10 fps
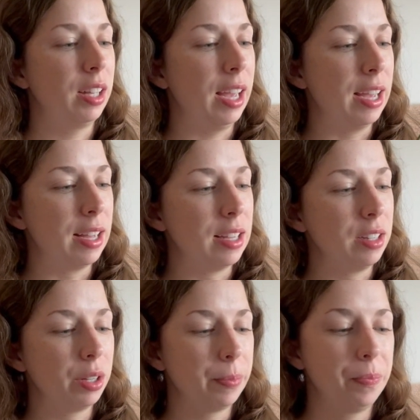
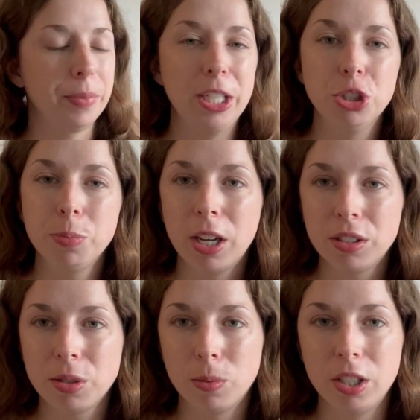And I just brought
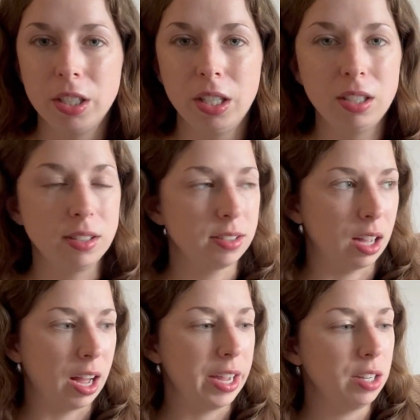this one
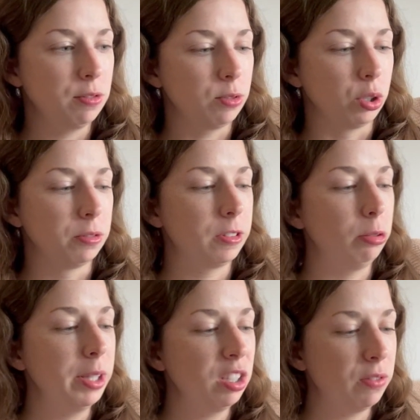inside for
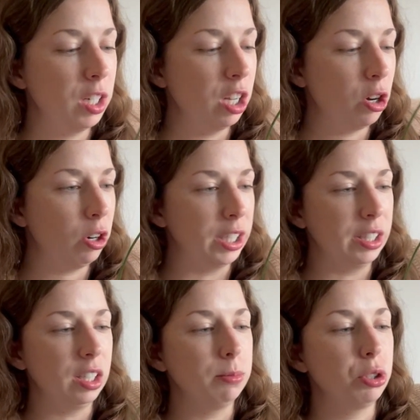filming this video, and I
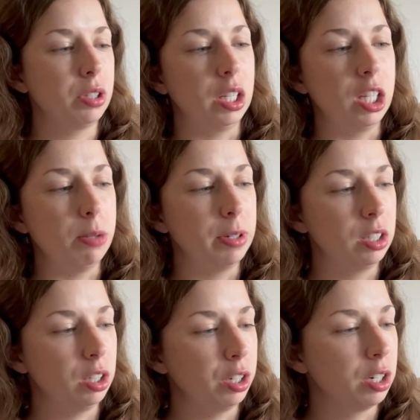think I'm just gonna keep it in
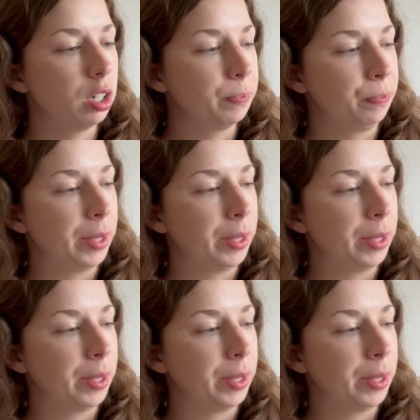here.